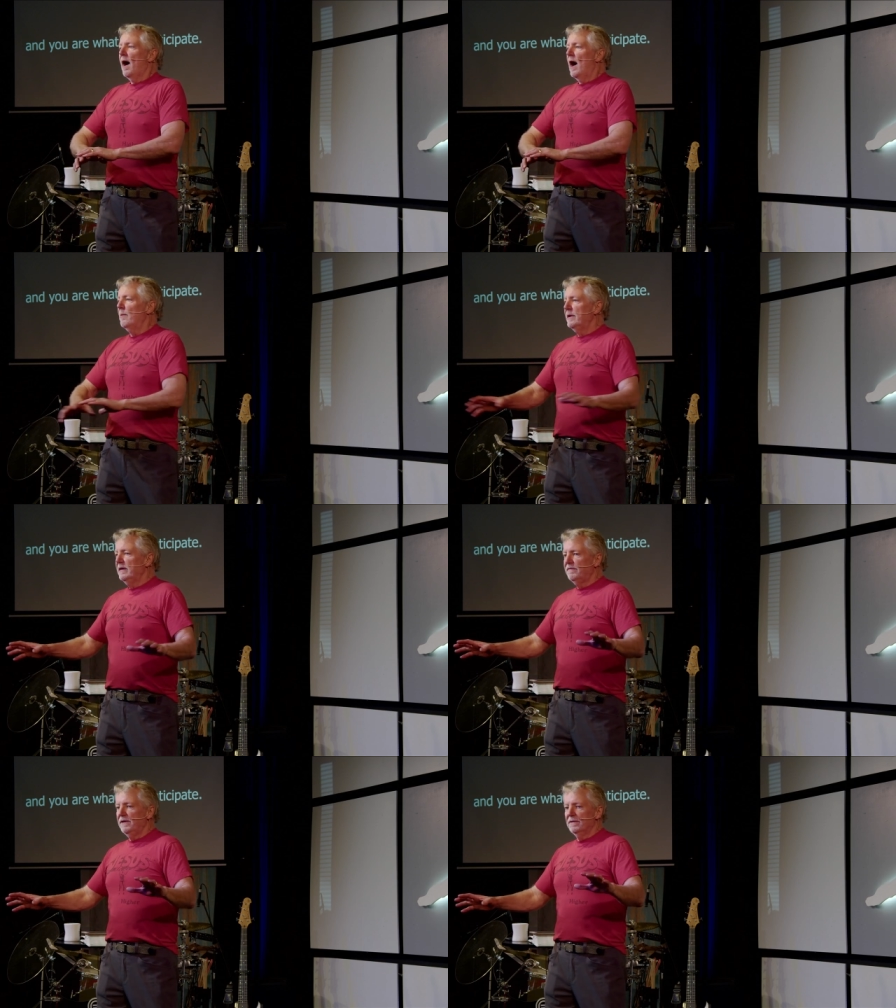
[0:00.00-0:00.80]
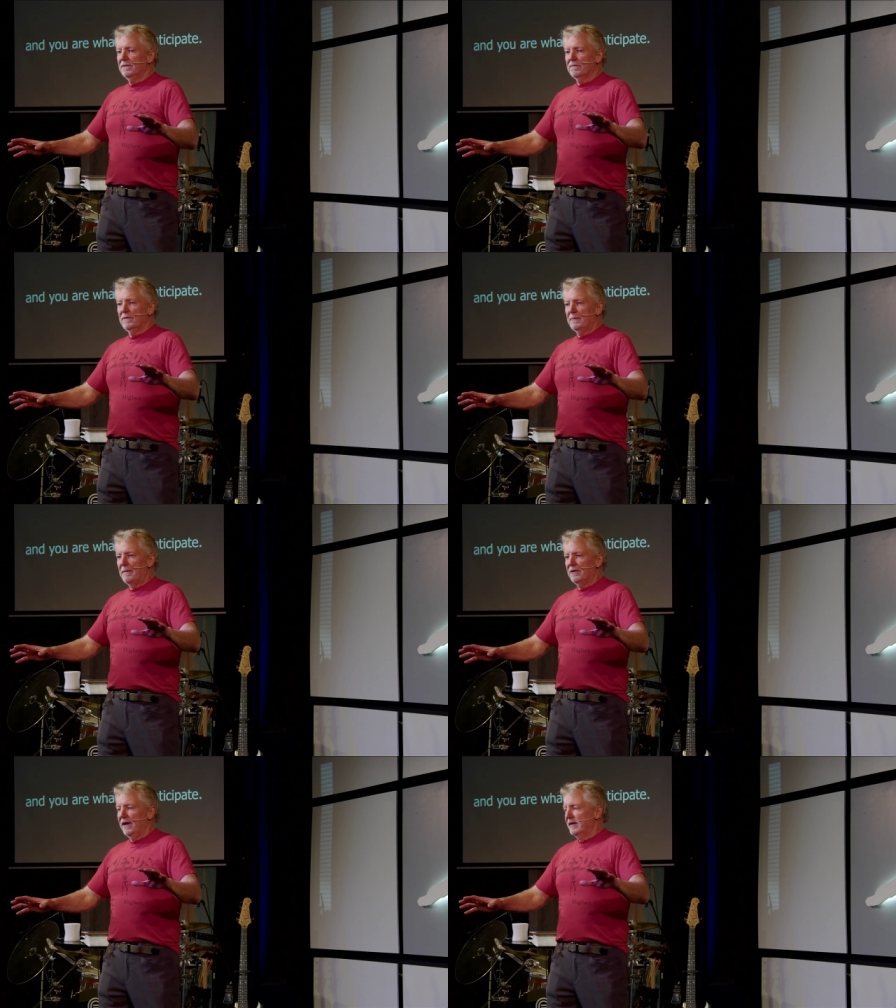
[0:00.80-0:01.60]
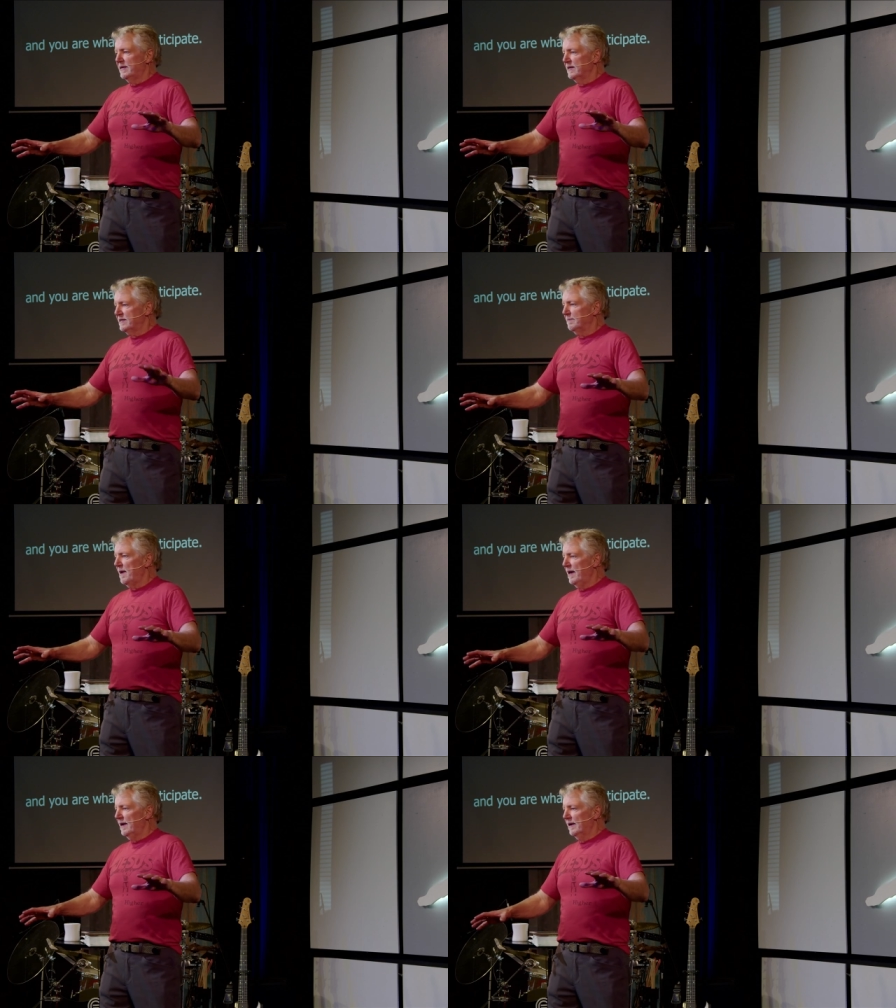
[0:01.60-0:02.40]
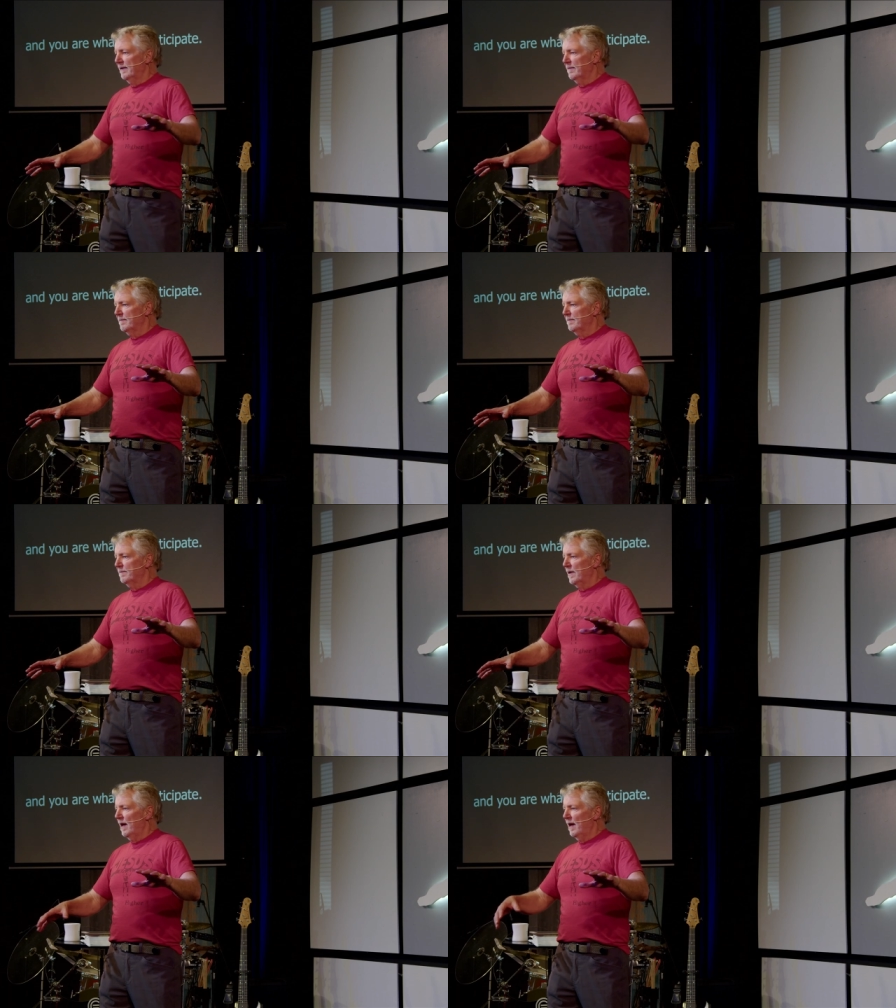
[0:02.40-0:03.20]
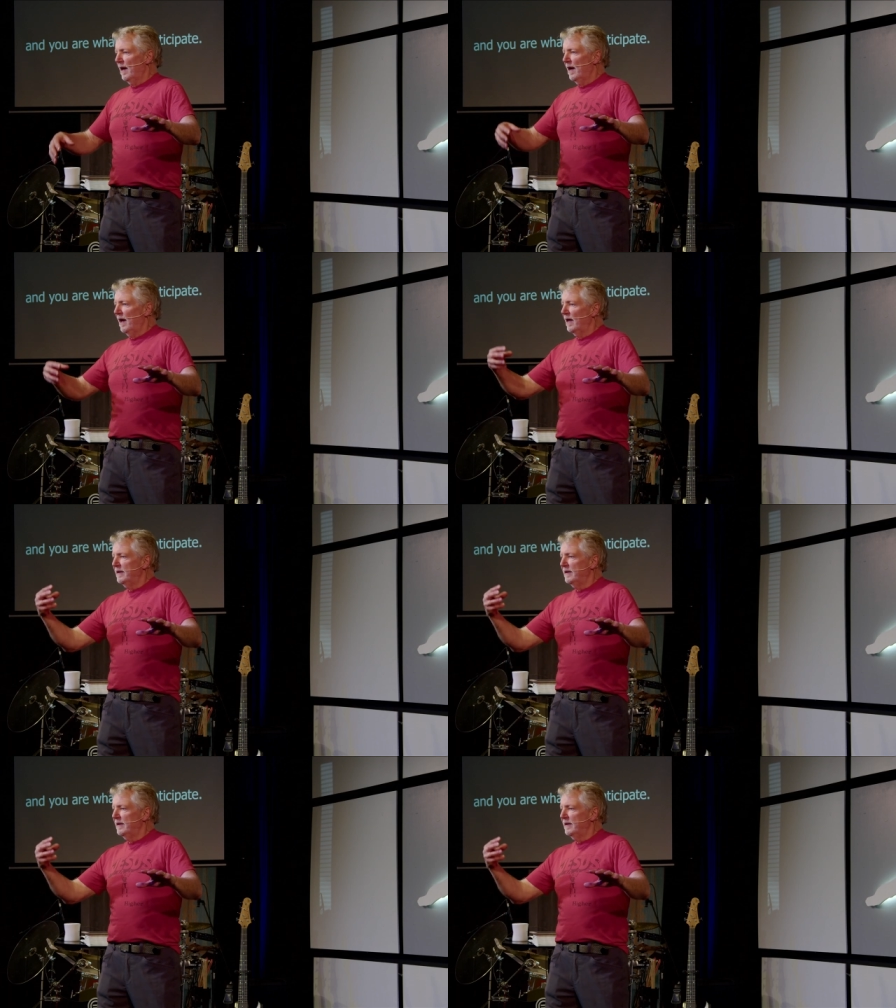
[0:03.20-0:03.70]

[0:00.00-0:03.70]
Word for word: How many of you remember anticipating a